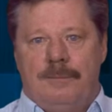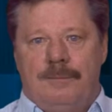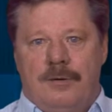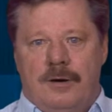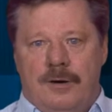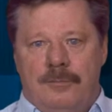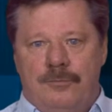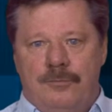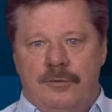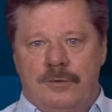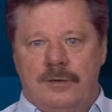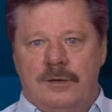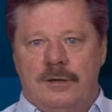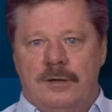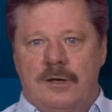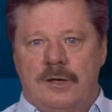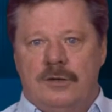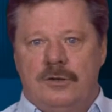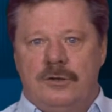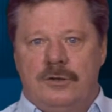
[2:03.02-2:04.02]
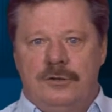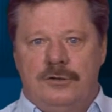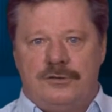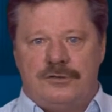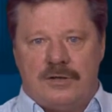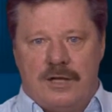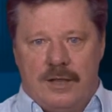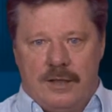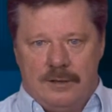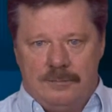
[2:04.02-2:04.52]
a pump with a good
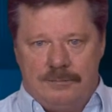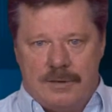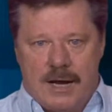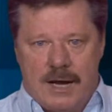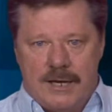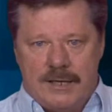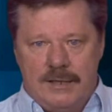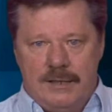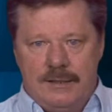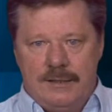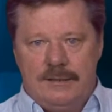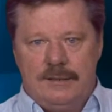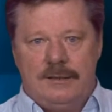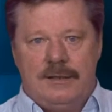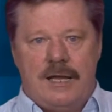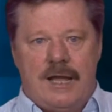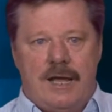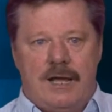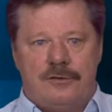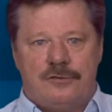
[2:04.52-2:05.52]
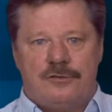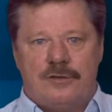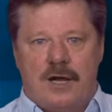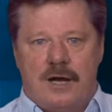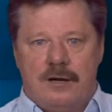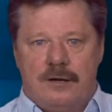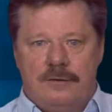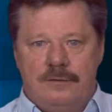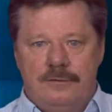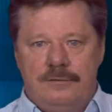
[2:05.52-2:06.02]
solid body, cast
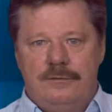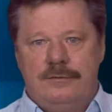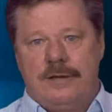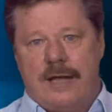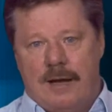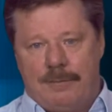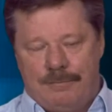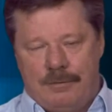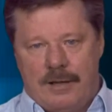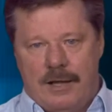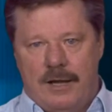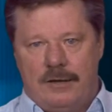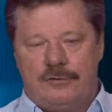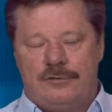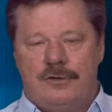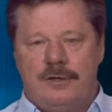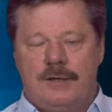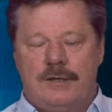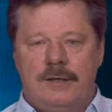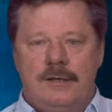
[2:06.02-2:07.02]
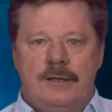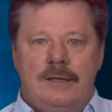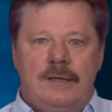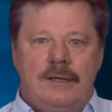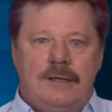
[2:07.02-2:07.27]
iron, not plastic,